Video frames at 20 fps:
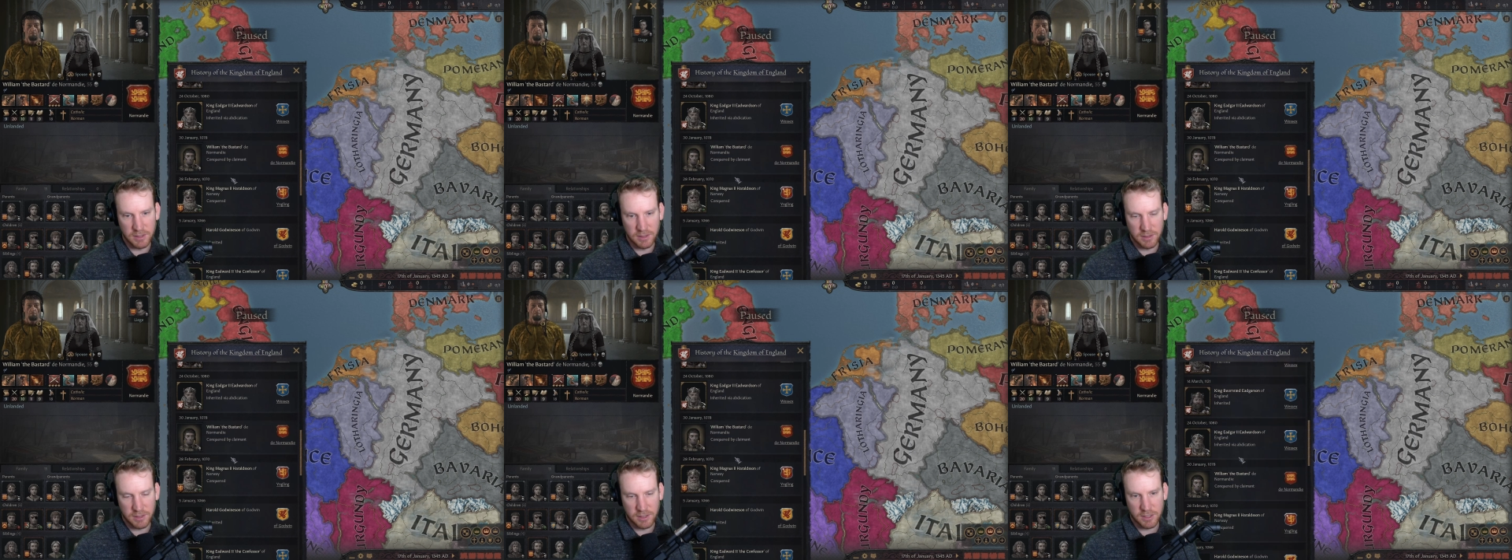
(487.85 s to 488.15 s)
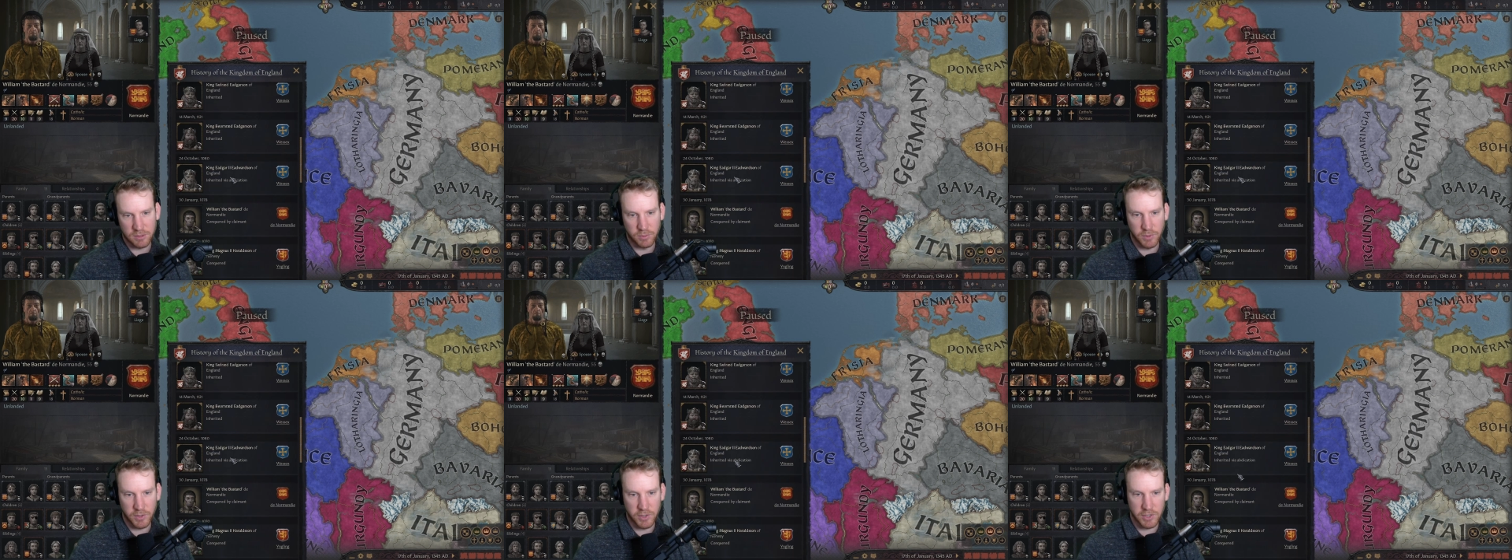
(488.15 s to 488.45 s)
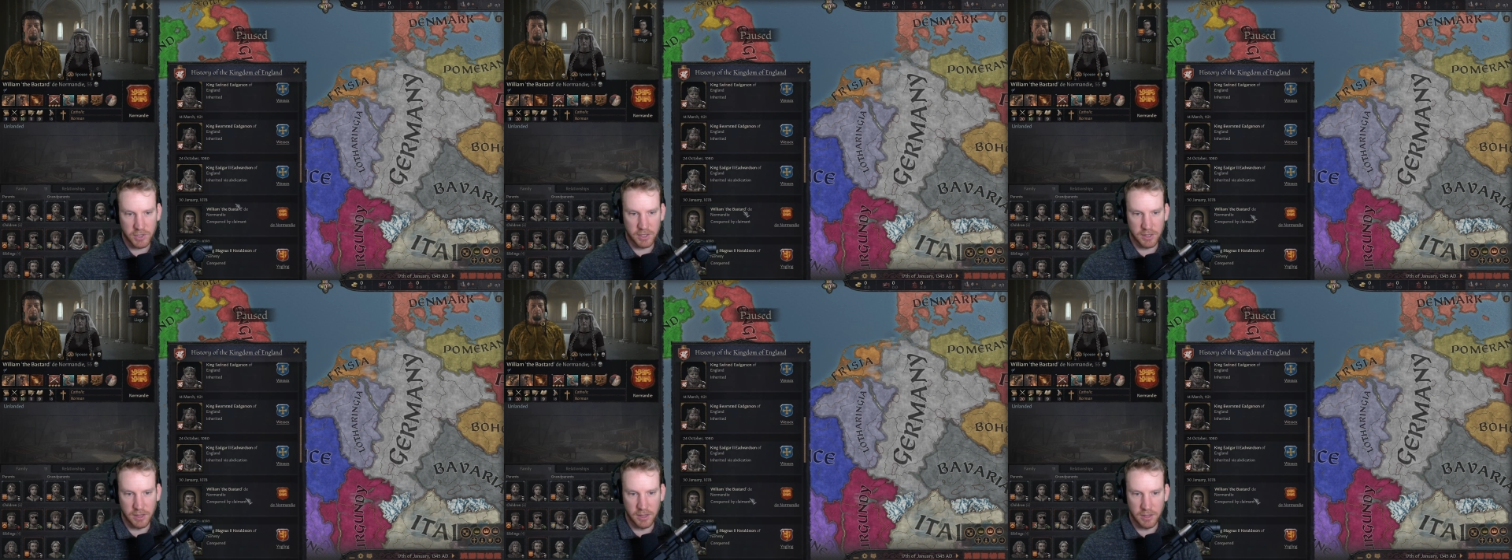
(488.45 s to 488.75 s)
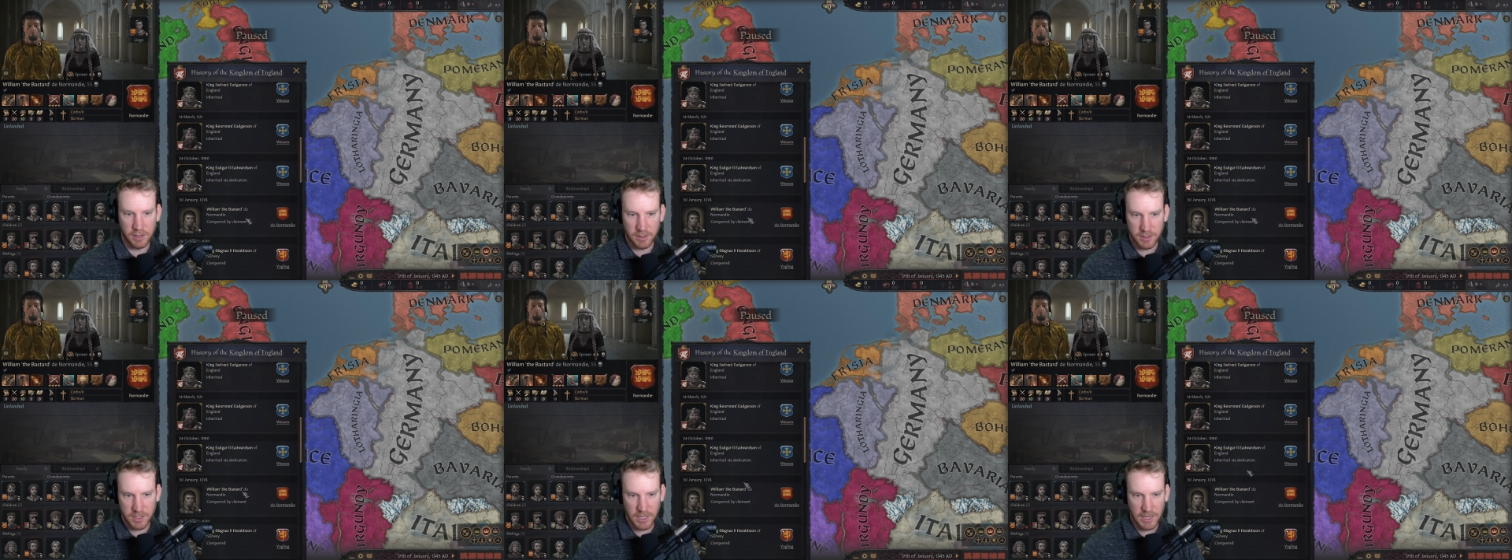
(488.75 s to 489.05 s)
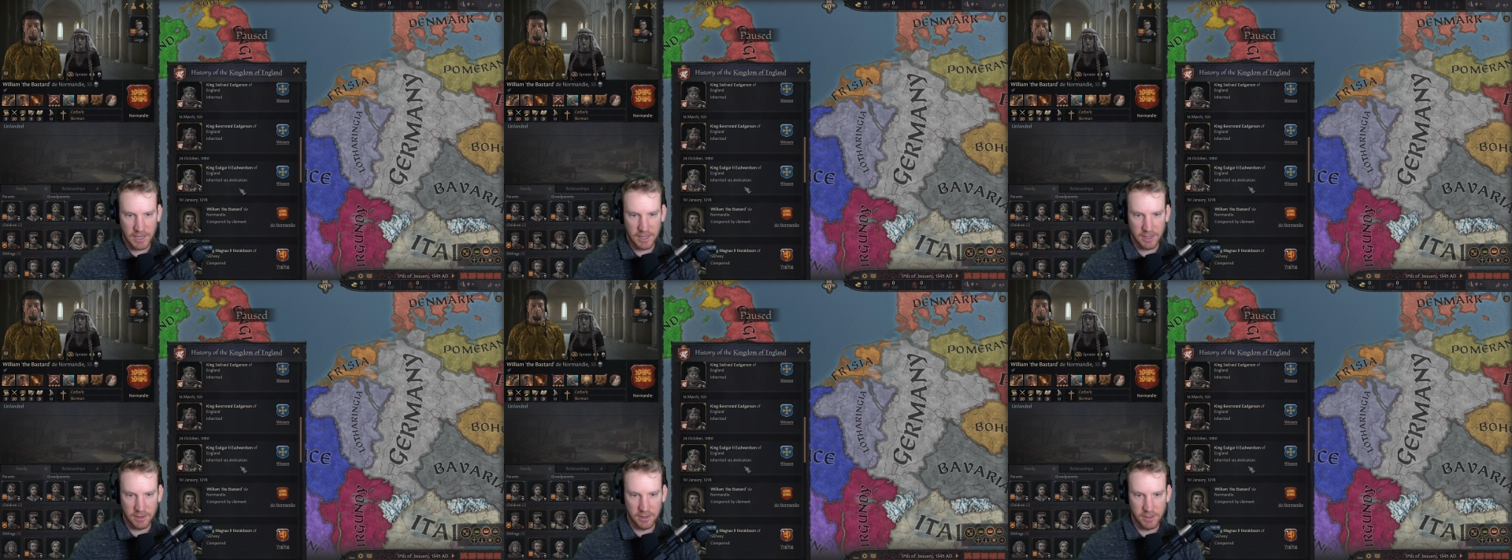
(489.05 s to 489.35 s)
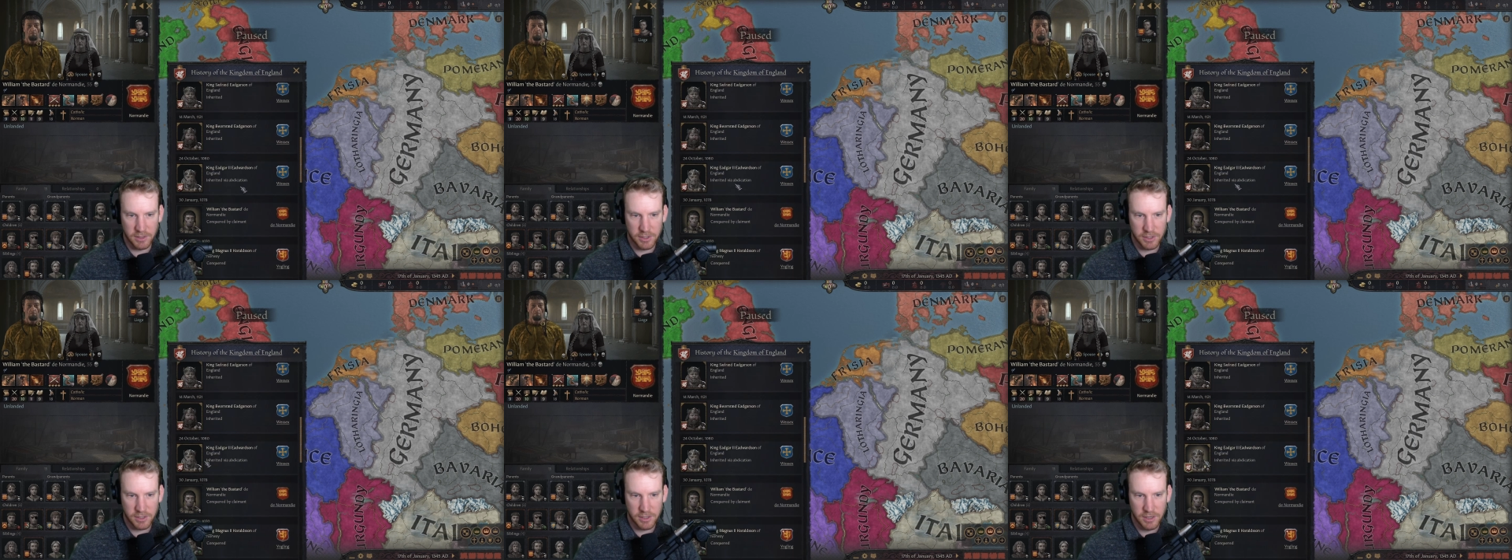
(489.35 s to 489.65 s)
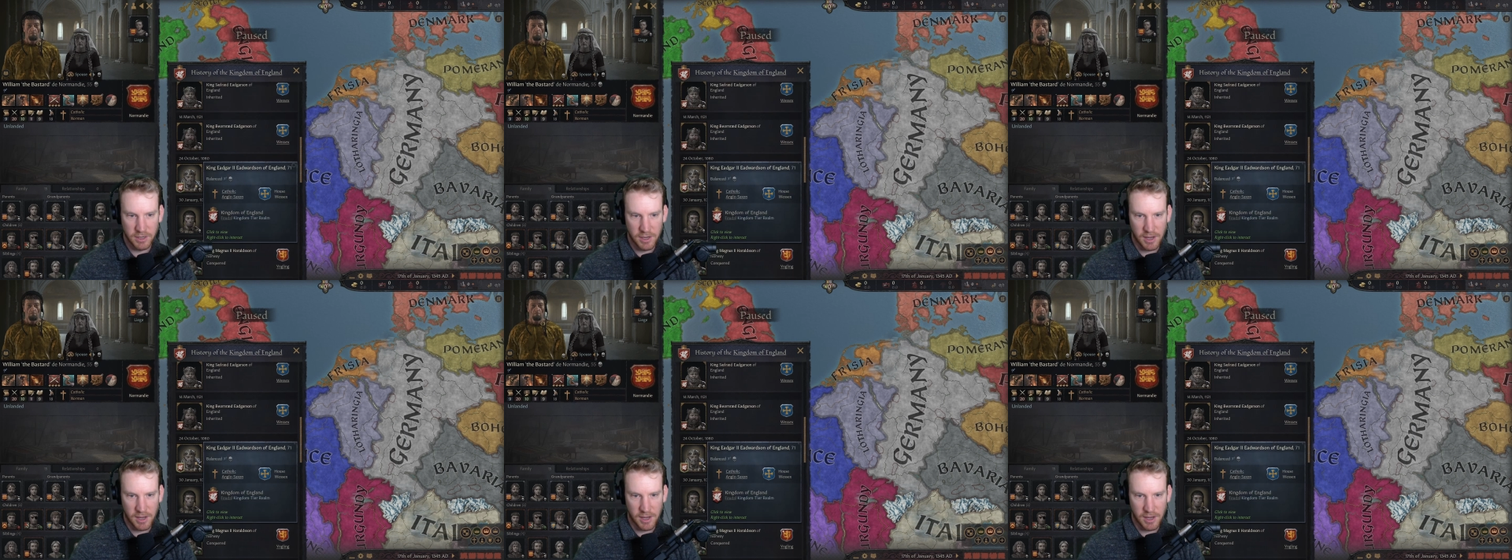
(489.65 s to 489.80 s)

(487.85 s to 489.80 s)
switch to English,